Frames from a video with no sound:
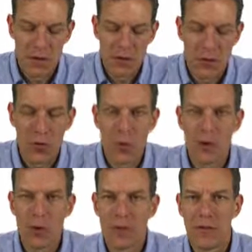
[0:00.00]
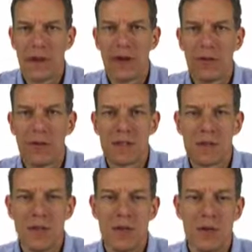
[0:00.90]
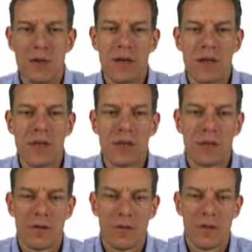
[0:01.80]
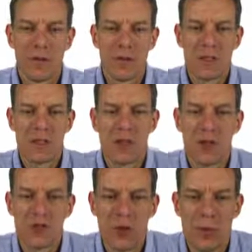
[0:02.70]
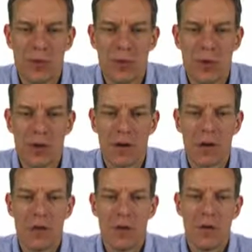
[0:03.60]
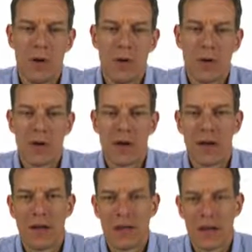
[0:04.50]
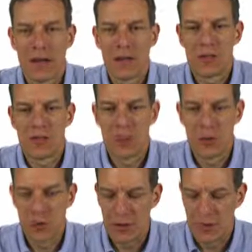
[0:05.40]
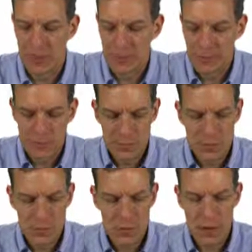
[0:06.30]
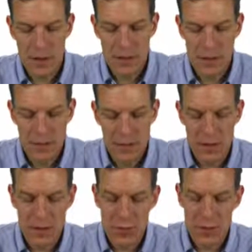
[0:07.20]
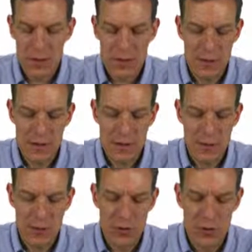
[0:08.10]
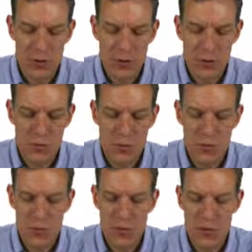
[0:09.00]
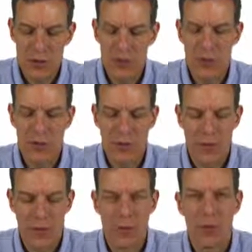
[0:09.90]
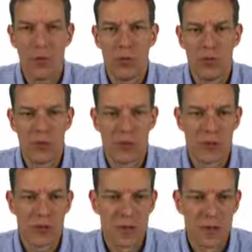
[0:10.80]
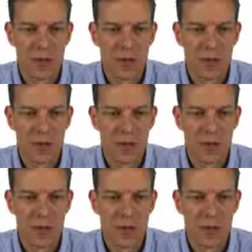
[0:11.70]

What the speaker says: So nobody wants to increase or decrease, right? So this is a distributed one where we've got an exact distribution. Okay? And this one is similar to the first one, but just with roles reversed.